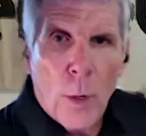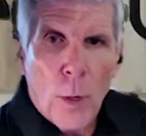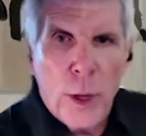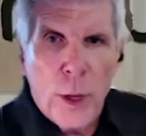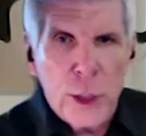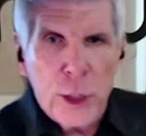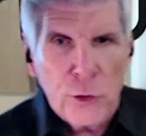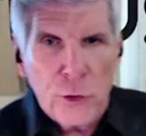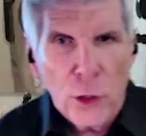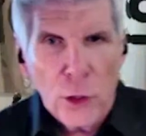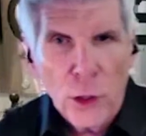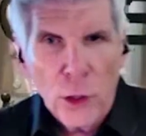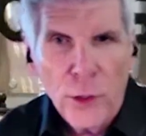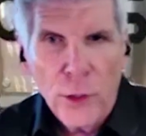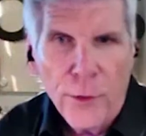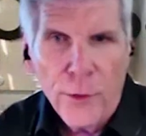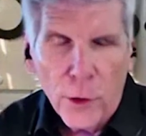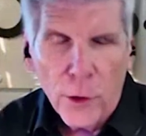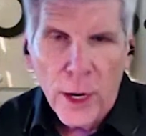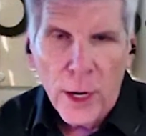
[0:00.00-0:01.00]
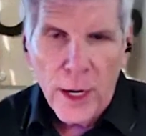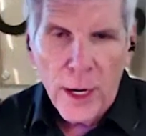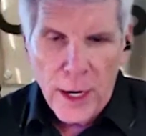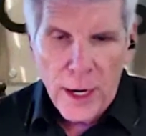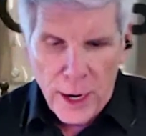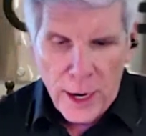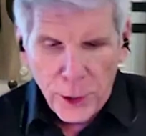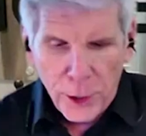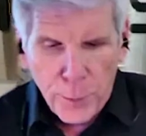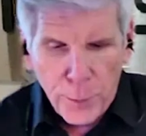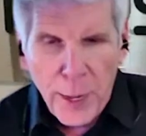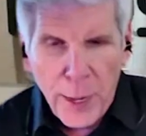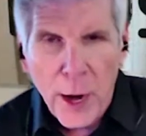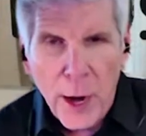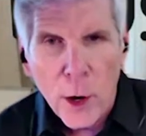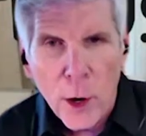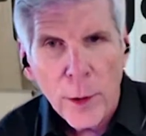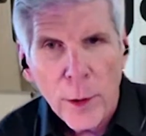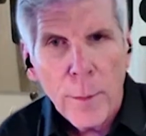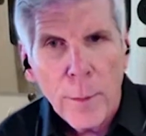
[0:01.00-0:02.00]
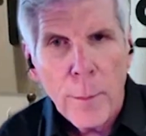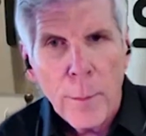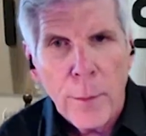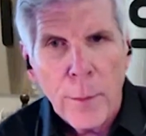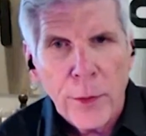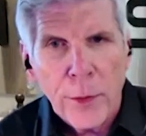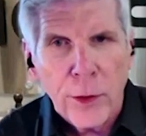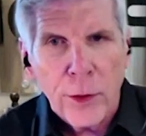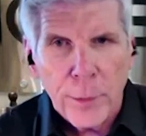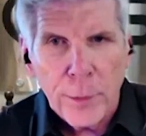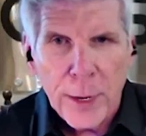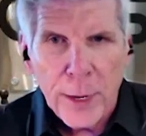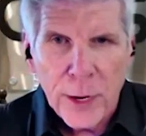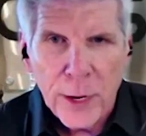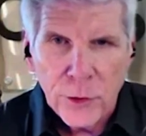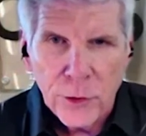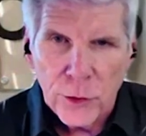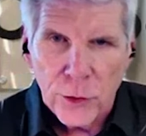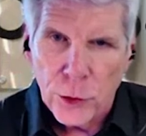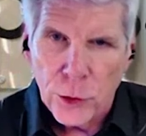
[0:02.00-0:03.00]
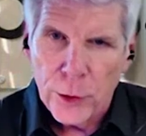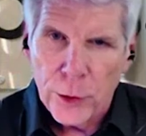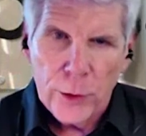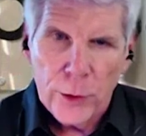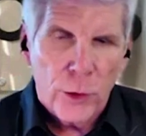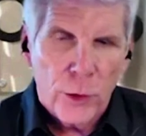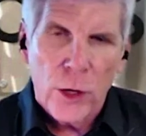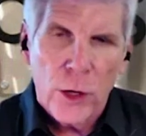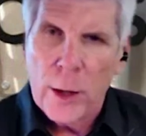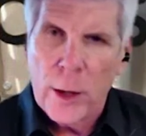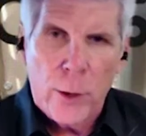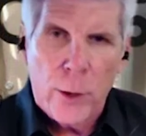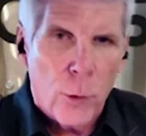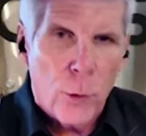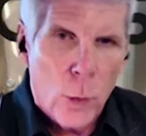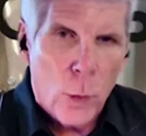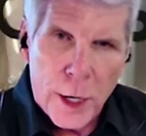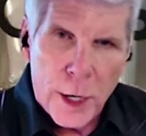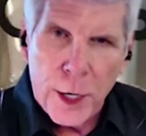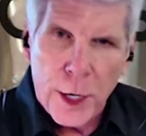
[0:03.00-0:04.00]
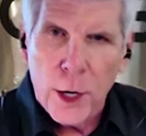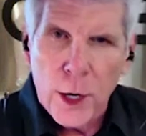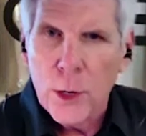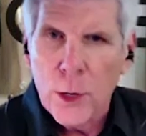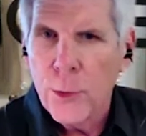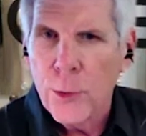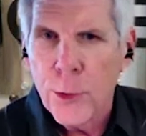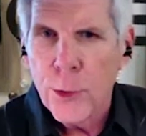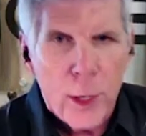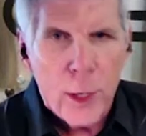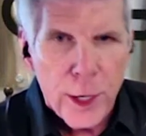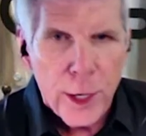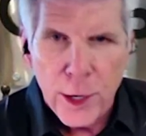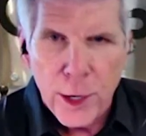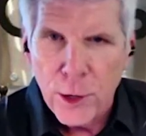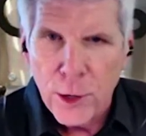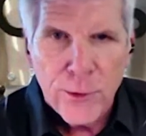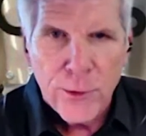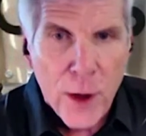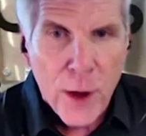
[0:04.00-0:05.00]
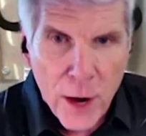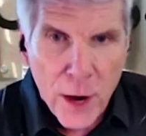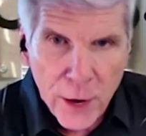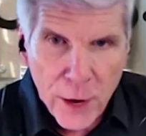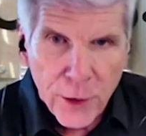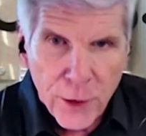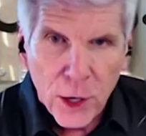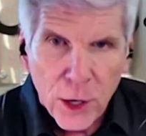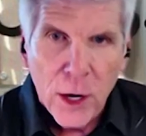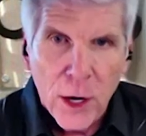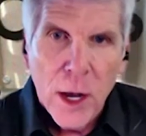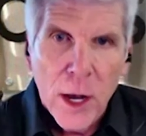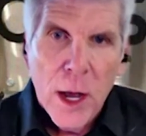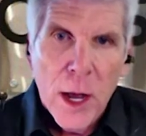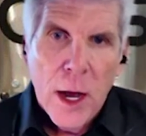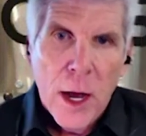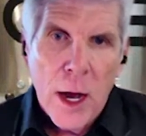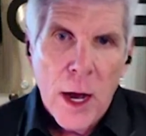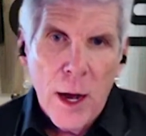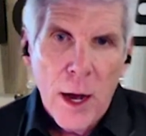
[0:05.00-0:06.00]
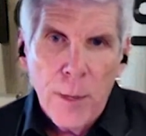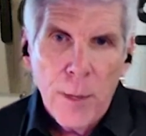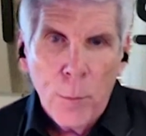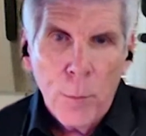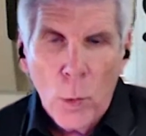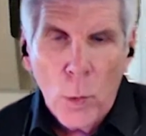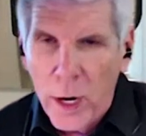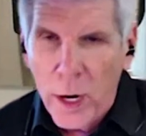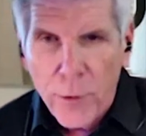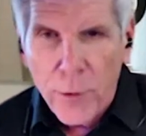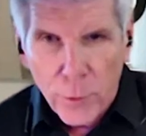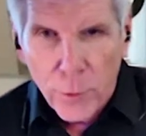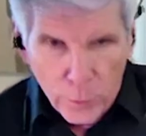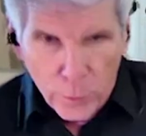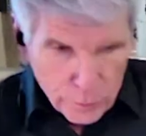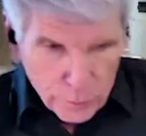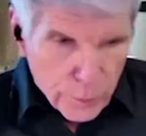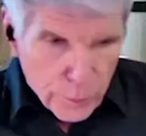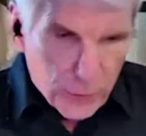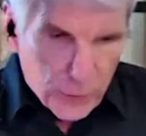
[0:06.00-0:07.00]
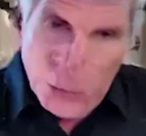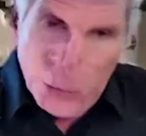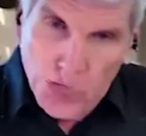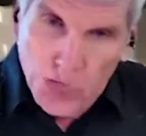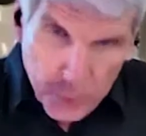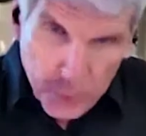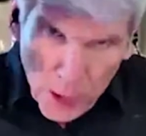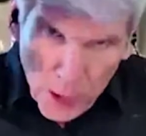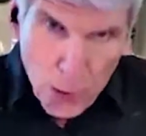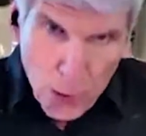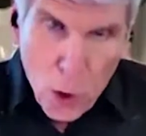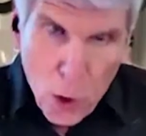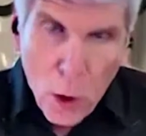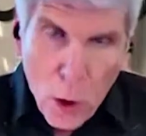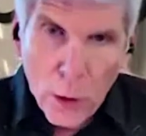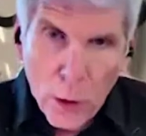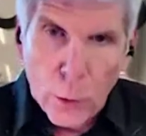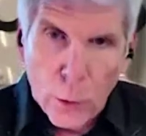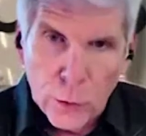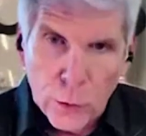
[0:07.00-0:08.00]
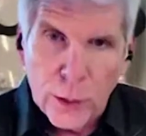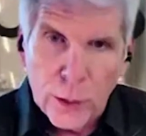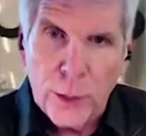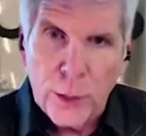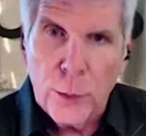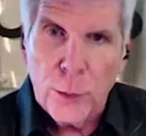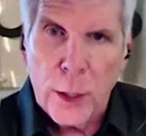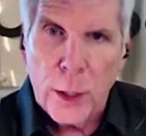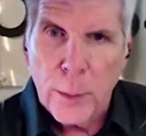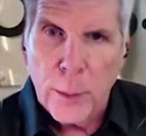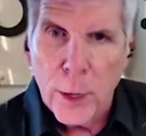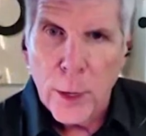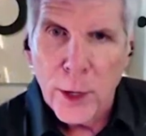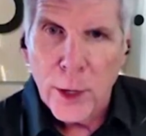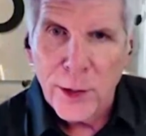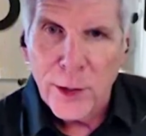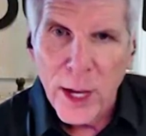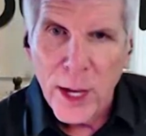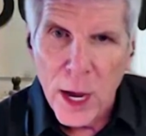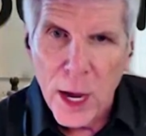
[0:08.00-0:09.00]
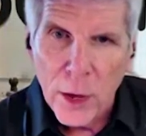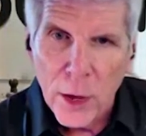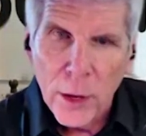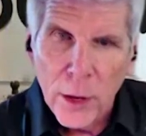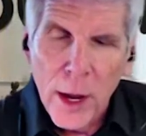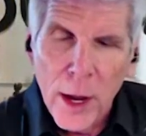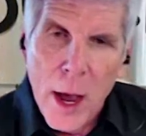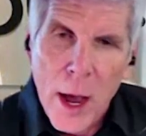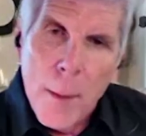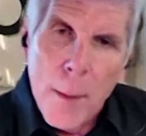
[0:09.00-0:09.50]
We just deliver it, and you pay on a monthly basis. You either sign up for 1 year, 3 year, 5 year, whatever, and that, all of those things bring the price down.